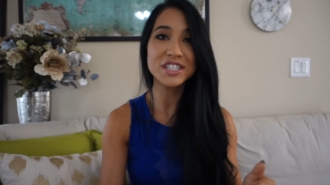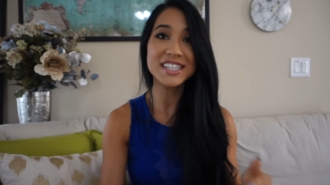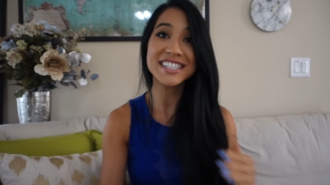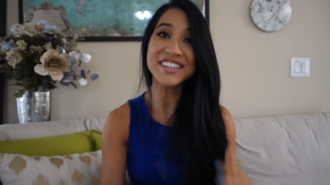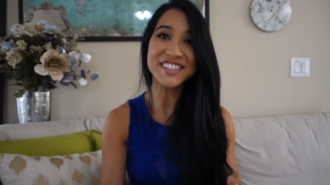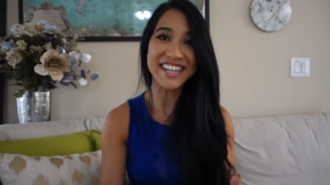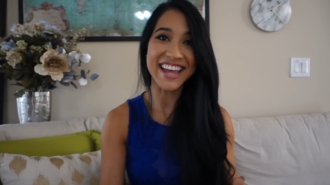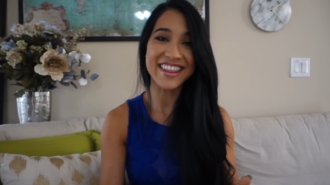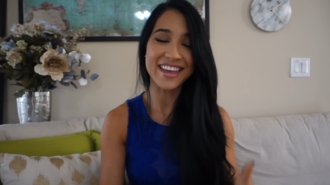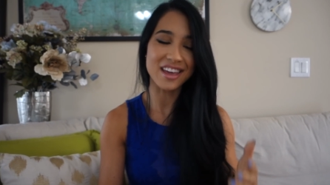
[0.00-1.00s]
is a skill
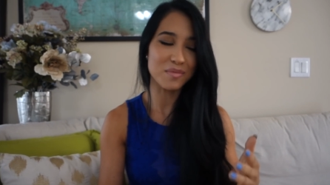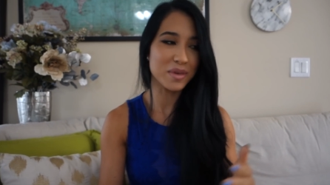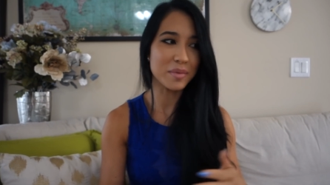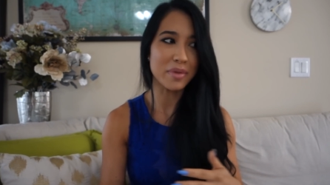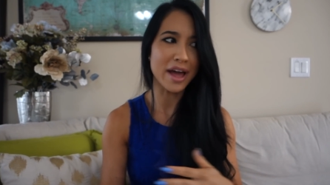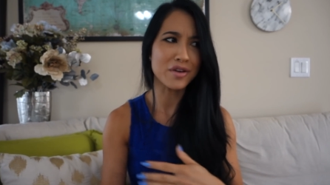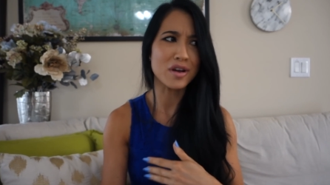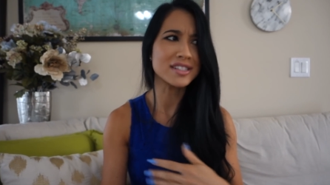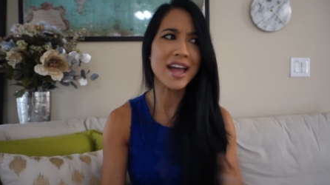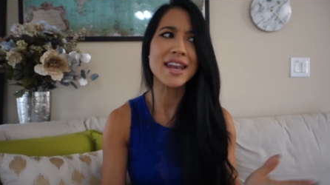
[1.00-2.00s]
set that can be applied
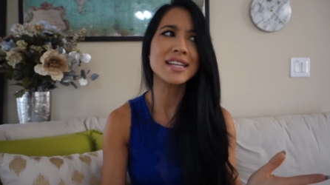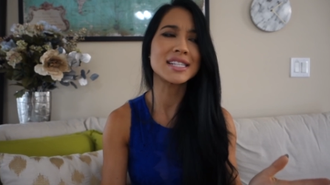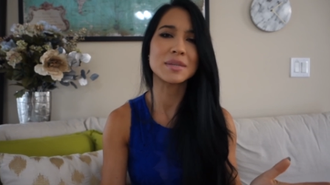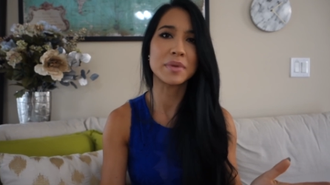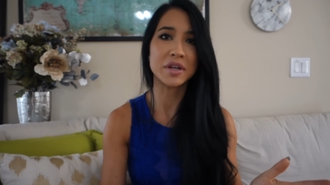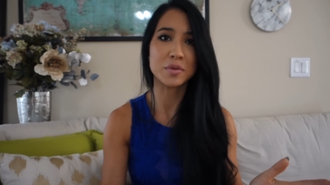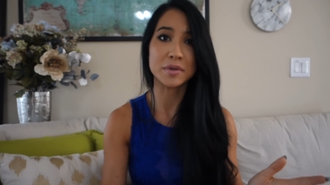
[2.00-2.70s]
across any discipline or